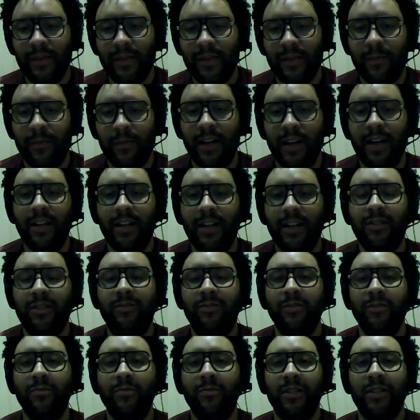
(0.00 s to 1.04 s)
My age
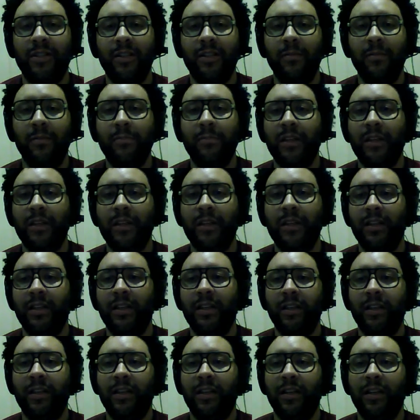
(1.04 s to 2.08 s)
group shouldn't be,
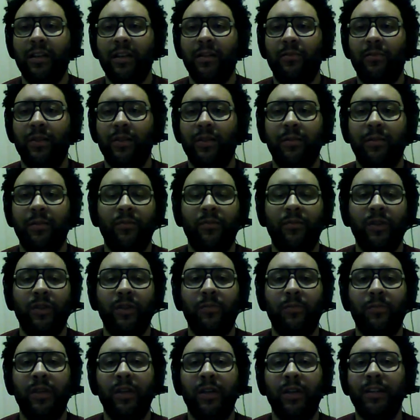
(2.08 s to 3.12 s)
when I'm
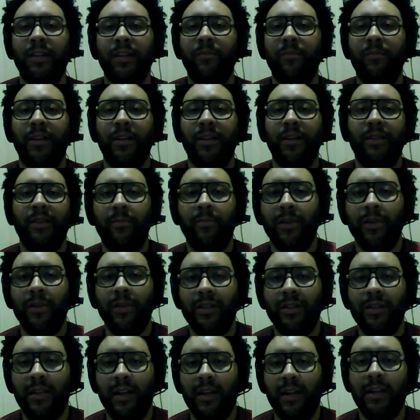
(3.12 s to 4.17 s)
plugging in my
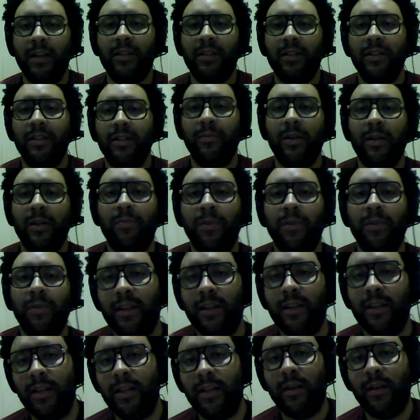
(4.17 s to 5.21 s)
numbers, I shouldn't be plugging
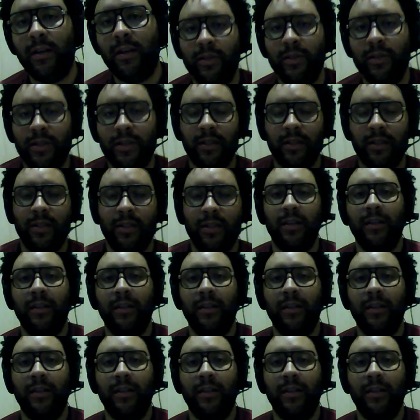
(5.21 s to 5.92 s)
in numbers to